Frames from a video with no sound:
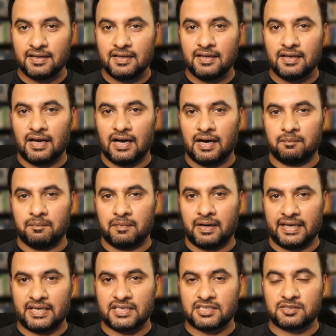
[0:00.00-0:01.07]

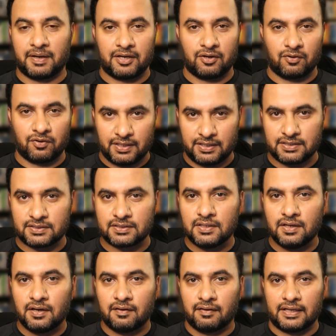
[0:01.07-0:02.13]
against minorities.
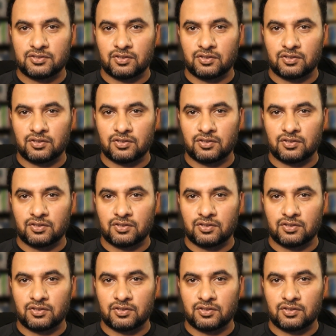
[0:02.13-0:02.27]
Right?